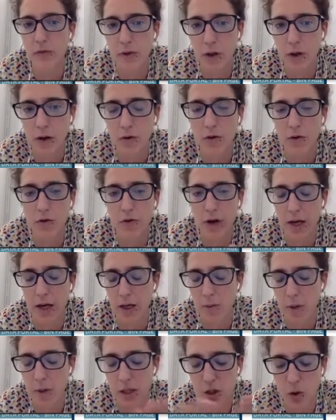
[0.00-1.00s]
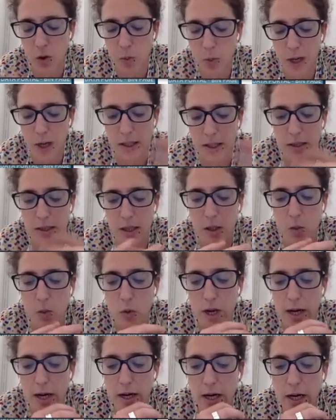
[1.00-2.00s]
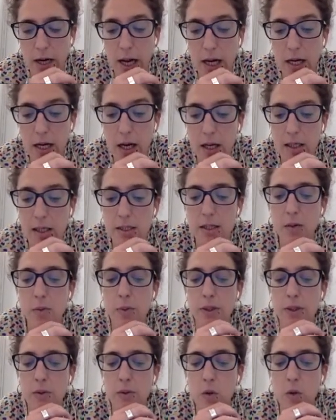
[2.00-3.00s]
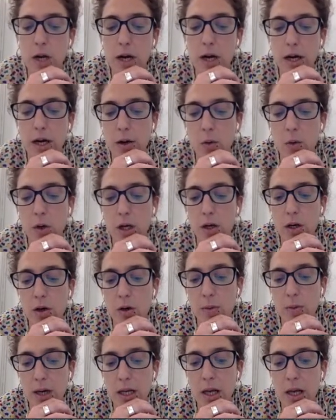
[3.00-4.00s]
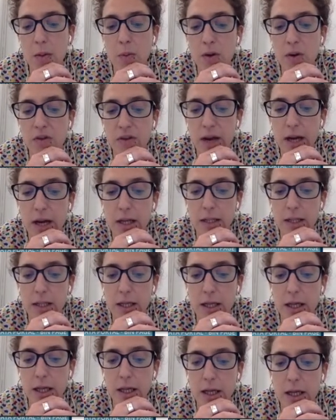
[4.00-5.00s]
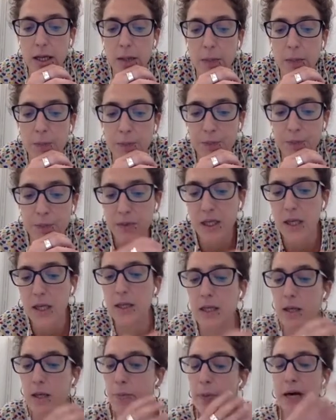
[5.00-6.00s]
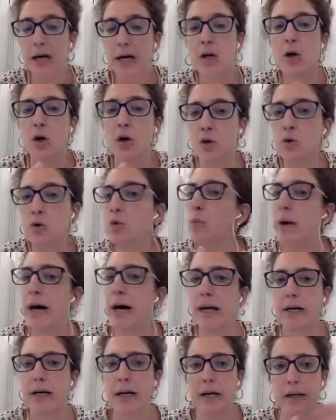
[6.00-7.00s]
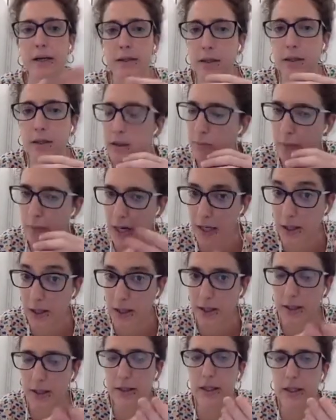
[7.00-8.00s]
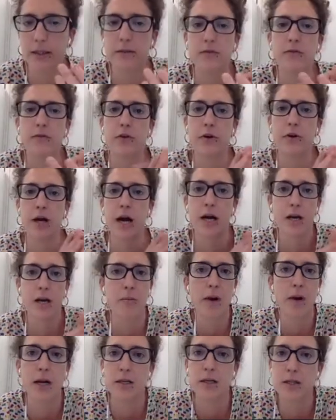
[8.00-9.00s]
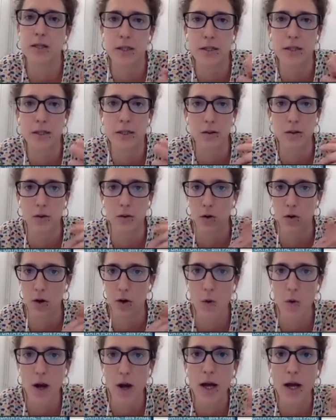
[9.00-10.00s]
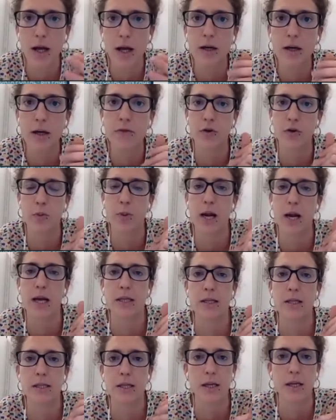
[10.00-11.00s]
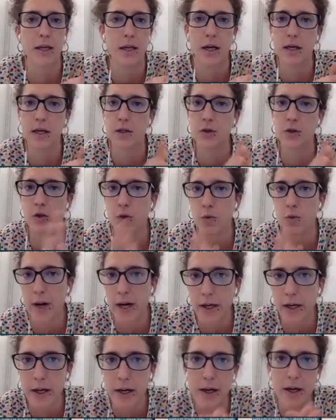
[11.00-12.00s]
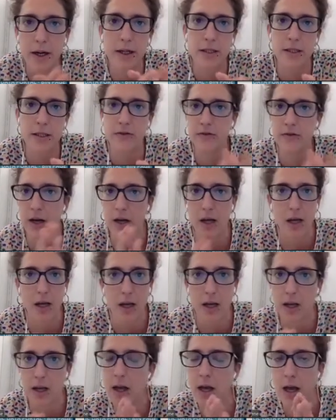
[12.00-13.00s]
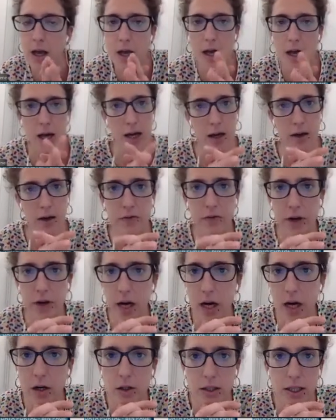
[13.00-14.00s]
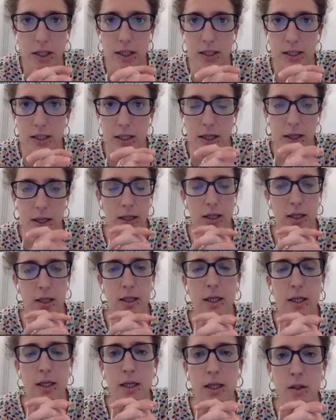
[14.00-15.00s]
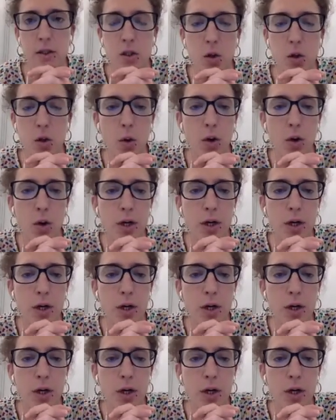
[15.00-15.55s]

of animals or plants that we are analyzing, but we normally amplified the barcode marker that for animals is COI1, for plants there are 2 markers, fungi have others, and so on.